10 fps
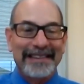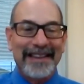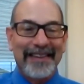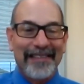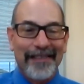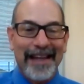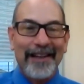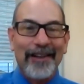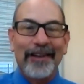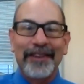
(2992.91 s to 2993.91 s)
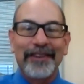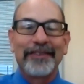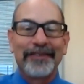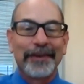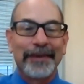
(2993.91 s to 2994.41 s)
So thank all of you
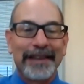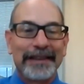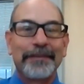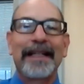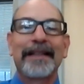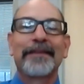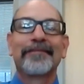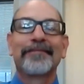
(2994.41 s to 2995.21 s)
for participating.